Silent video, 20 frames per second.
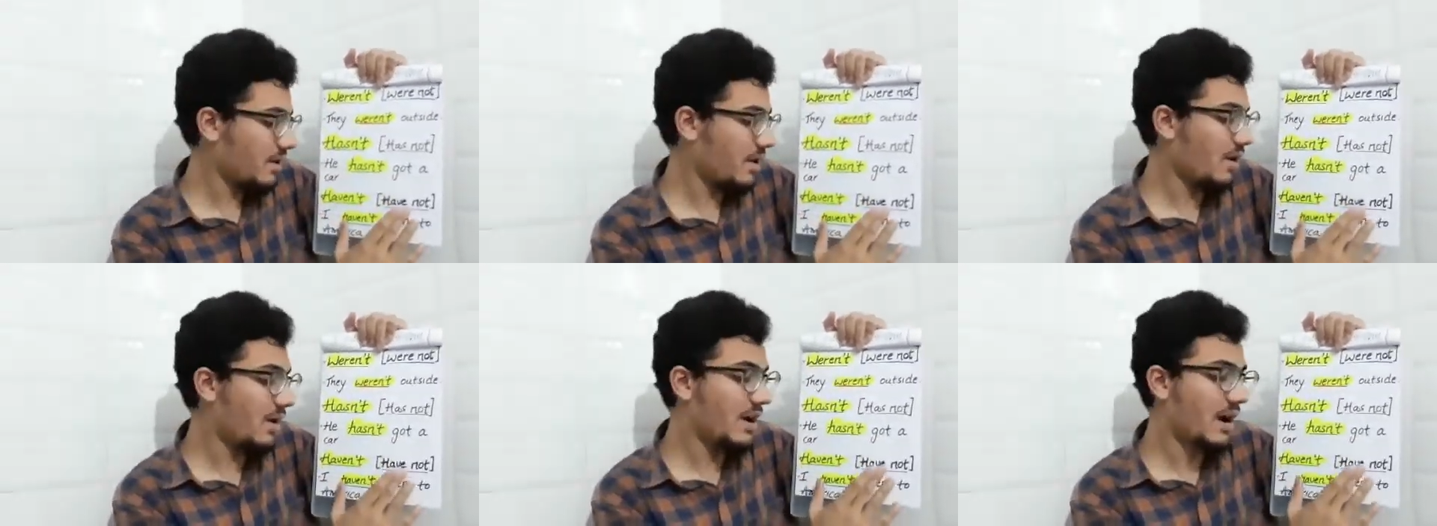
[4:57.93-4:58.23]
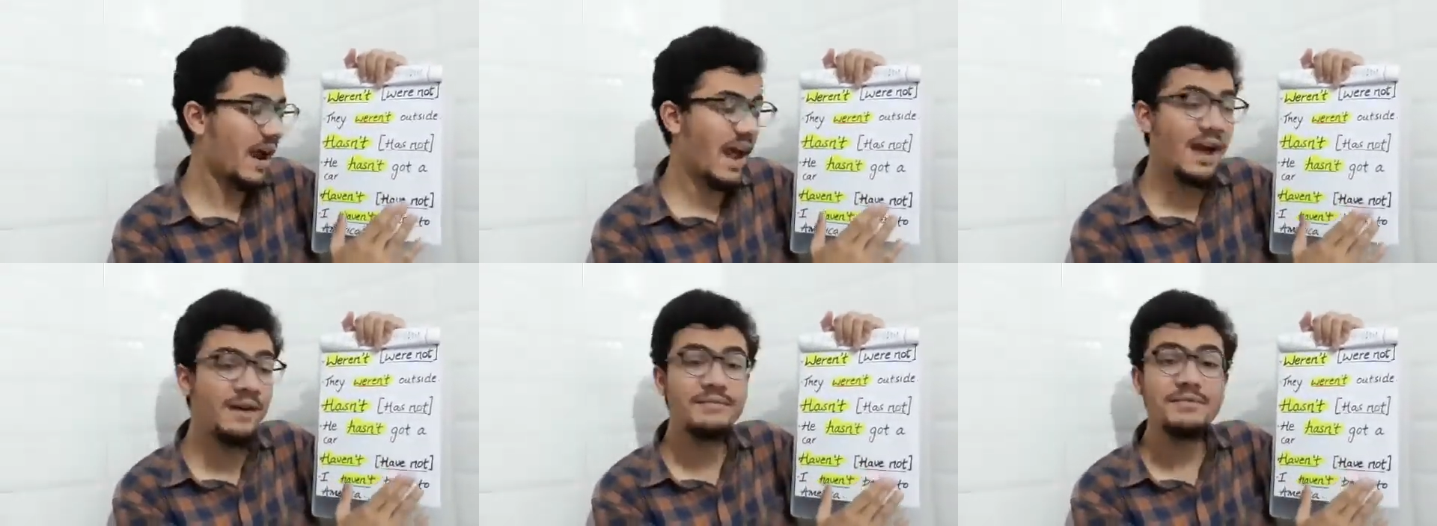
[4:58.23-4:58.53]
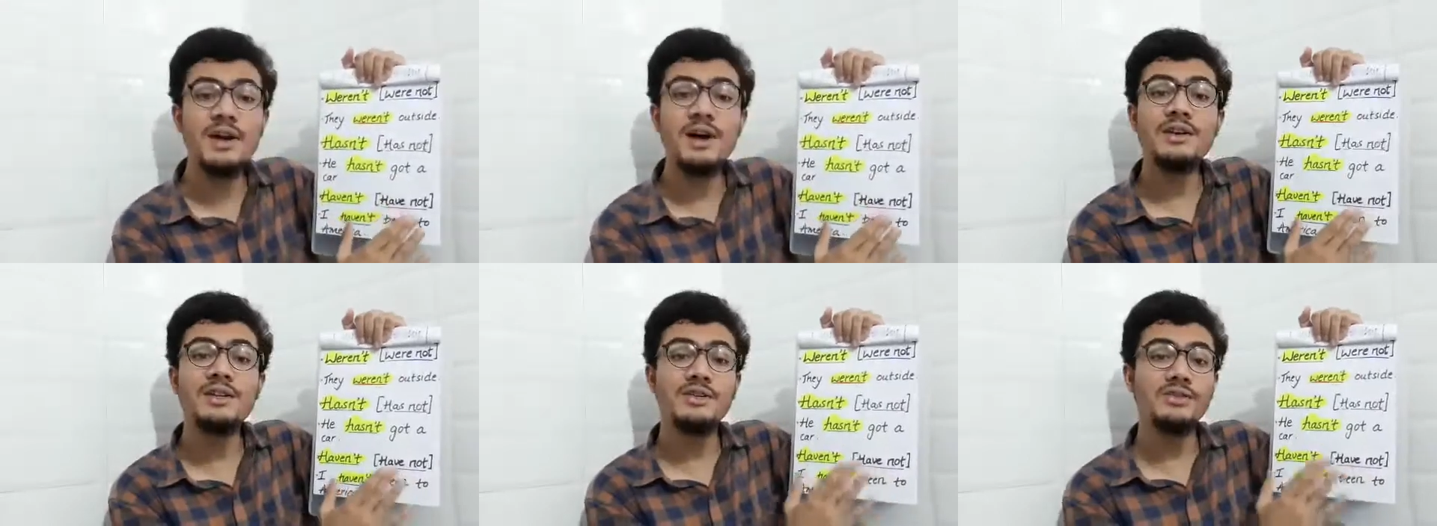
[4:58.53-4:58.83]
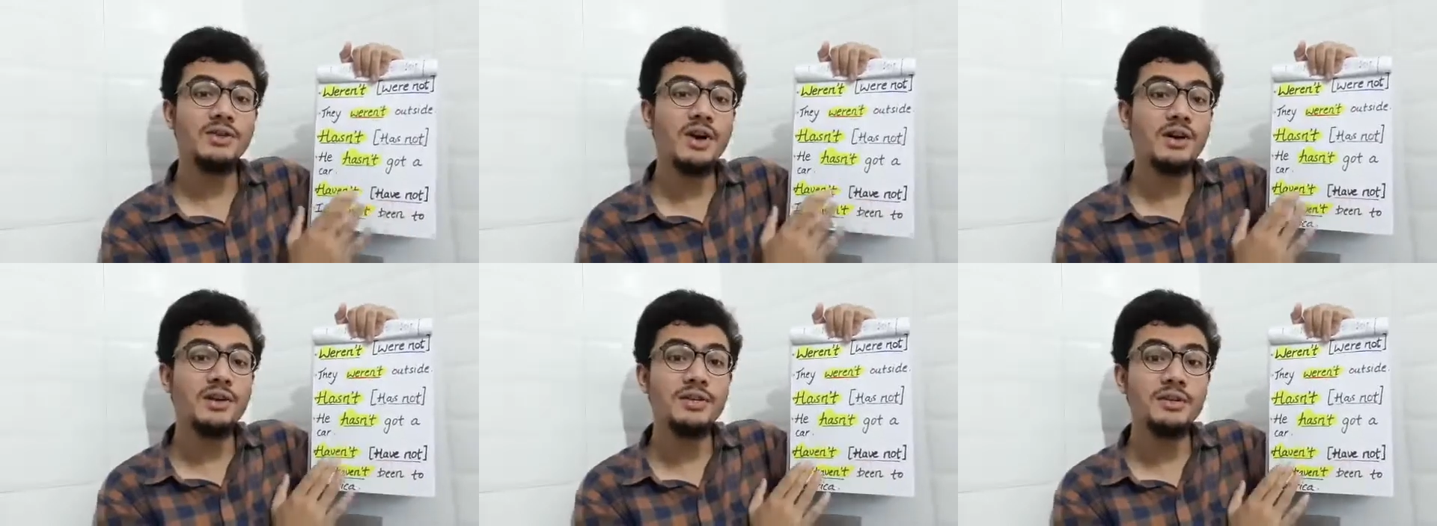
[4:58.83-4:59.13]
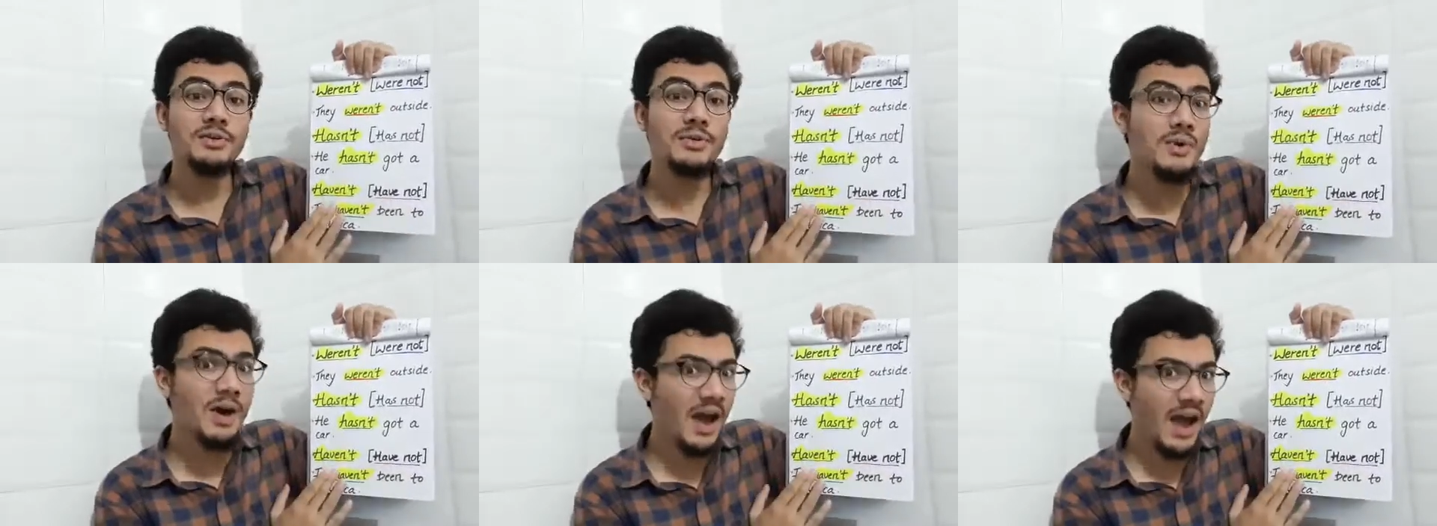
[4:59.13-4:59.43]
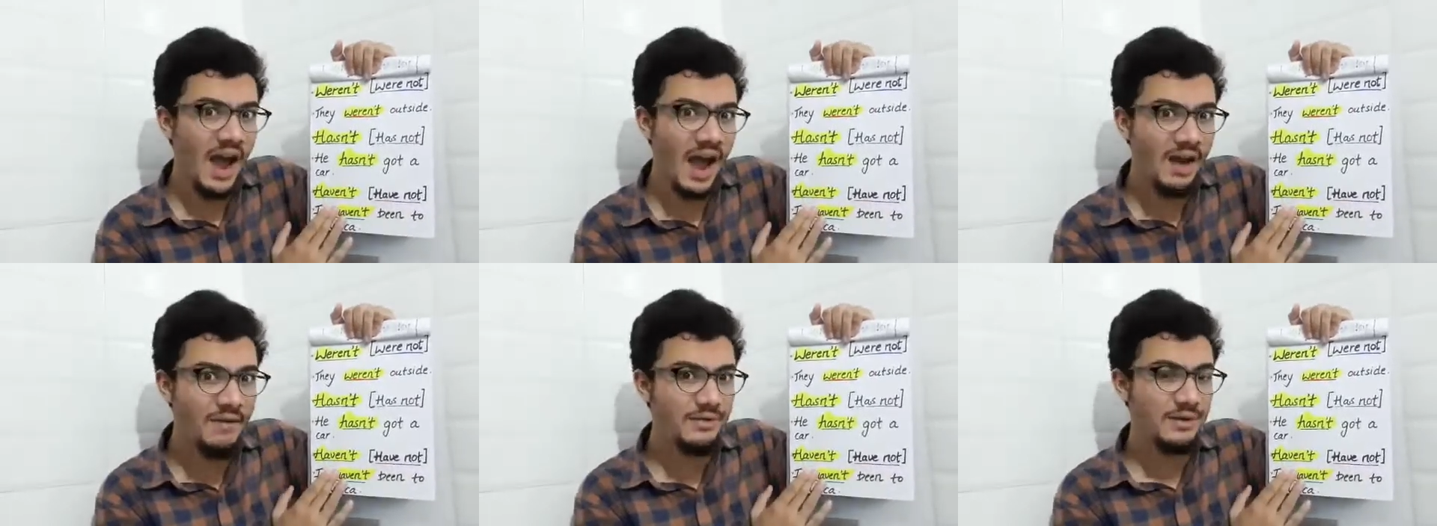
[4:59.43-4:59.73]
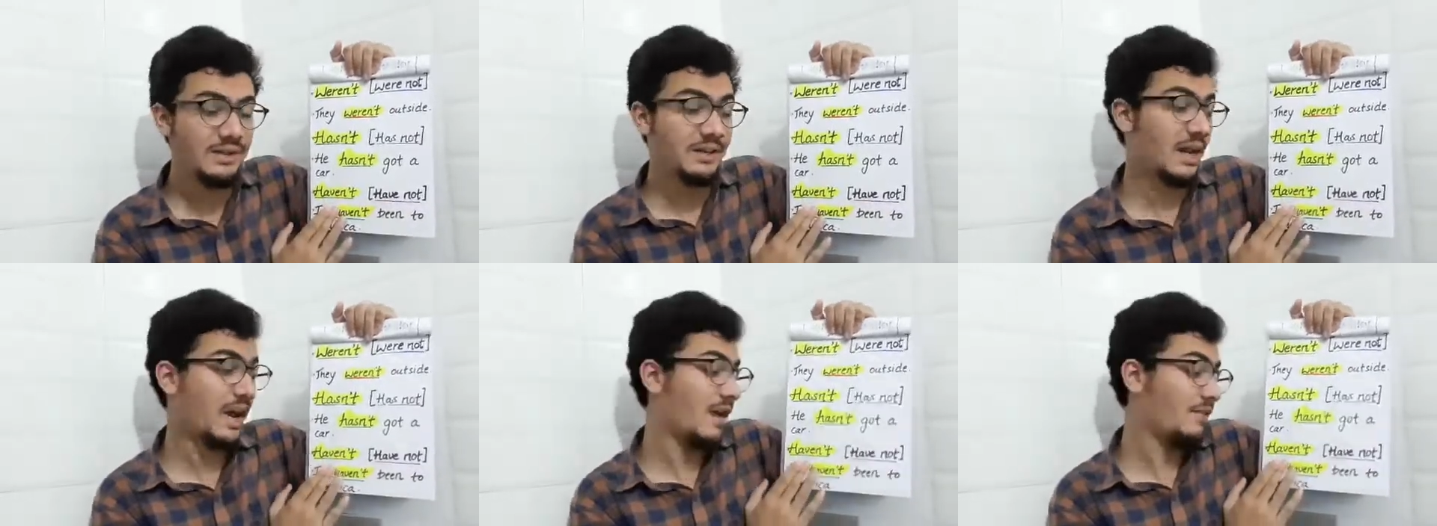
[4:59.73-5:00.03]
but have not is shortened to
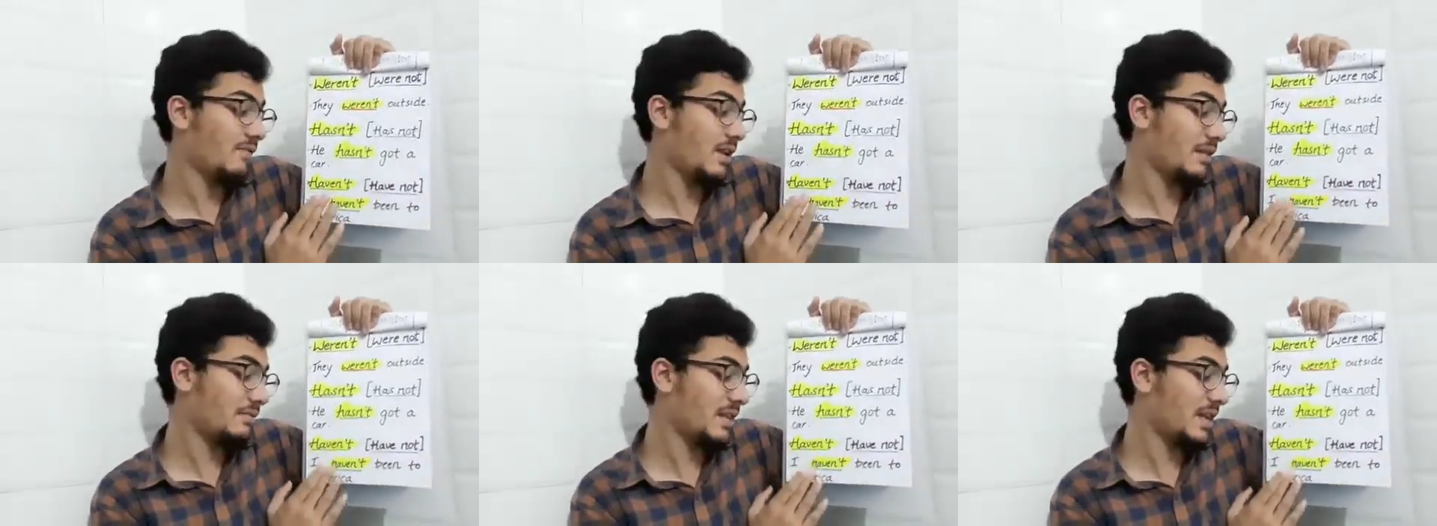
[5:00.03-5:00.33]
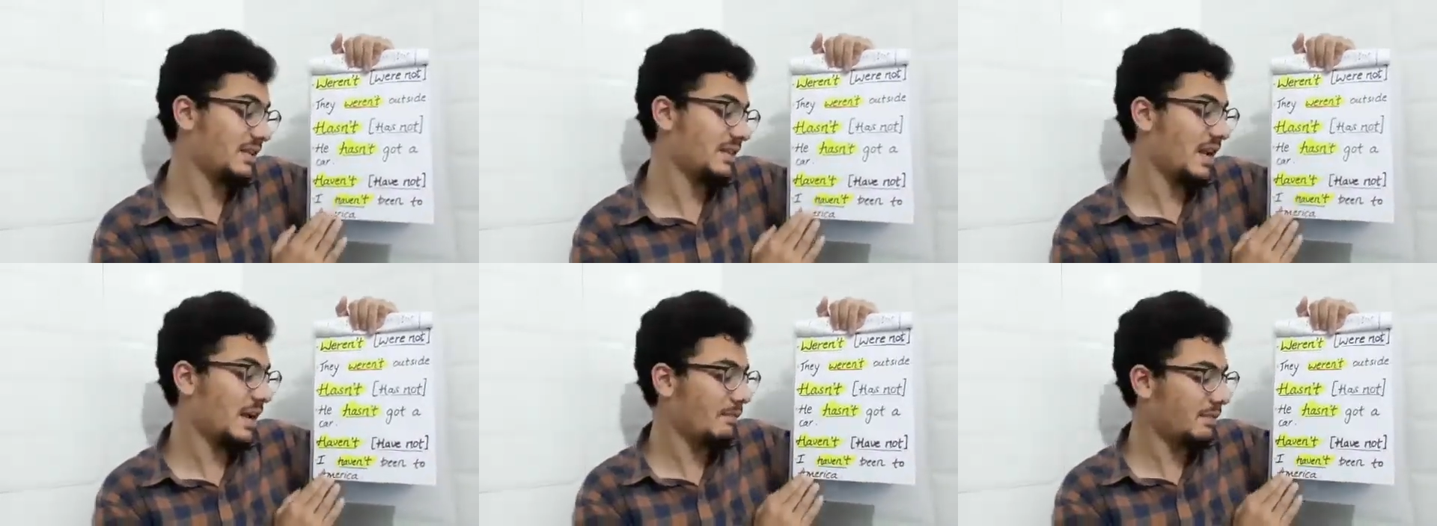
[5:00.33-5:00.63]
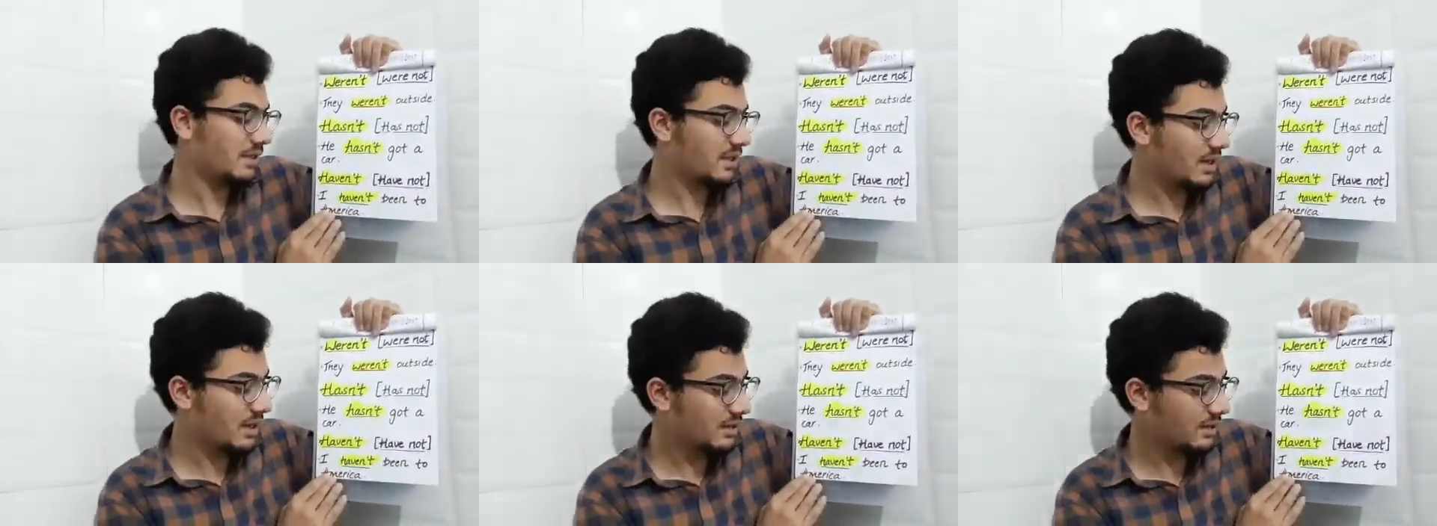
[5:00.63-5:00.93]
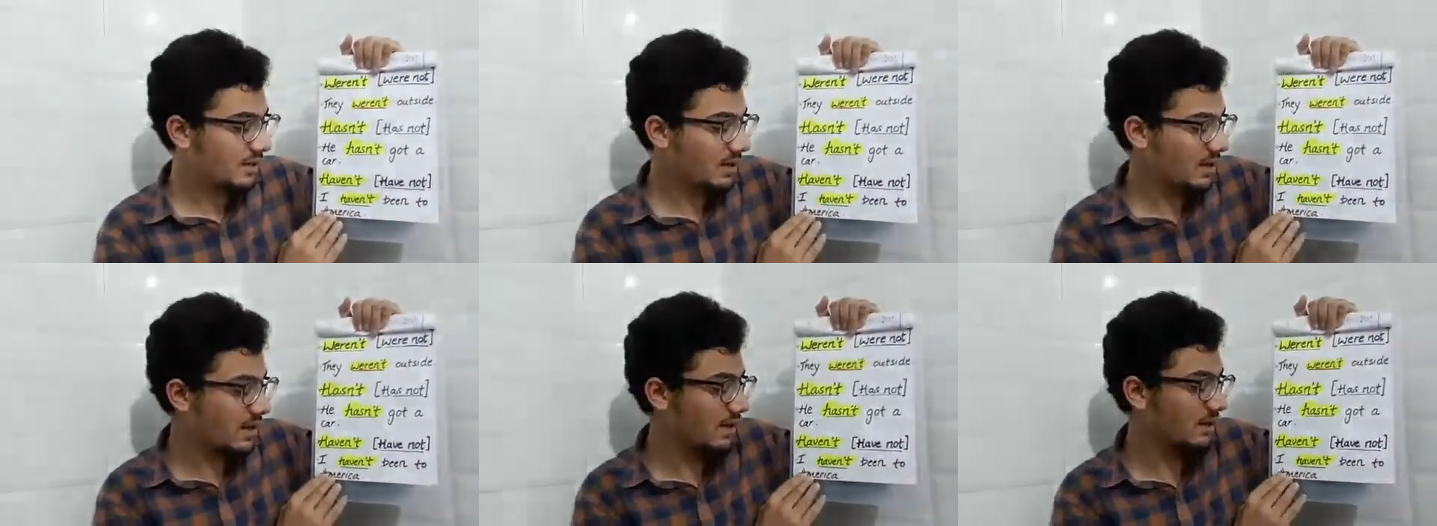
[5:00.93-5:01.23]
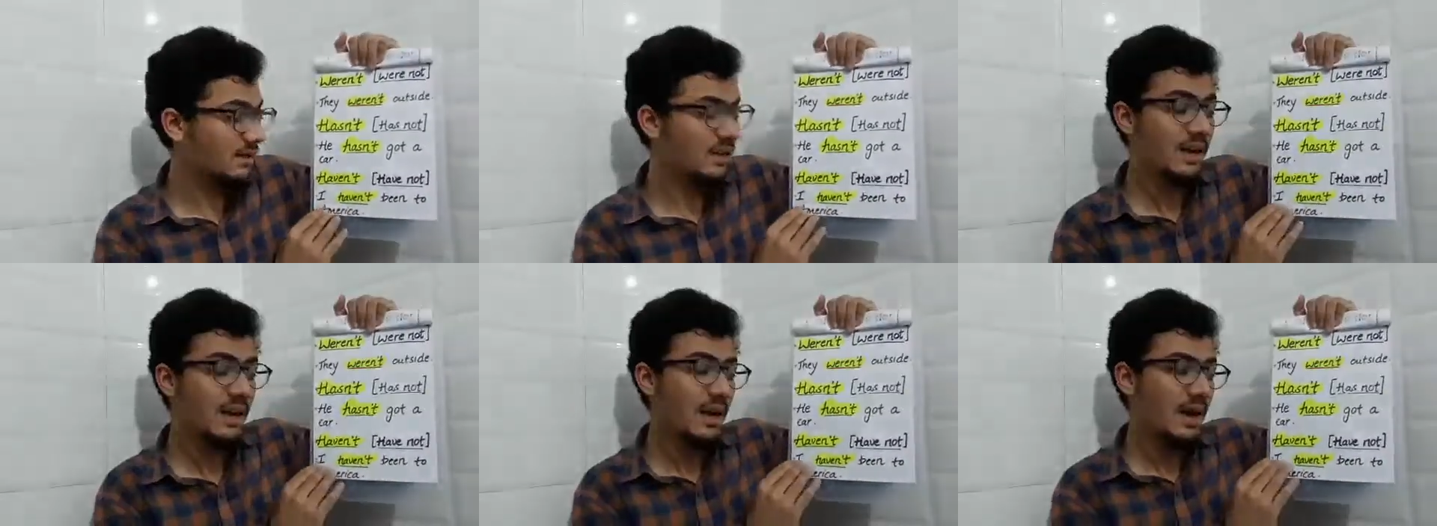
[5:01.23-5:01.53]
haven't, and we have the example sentence is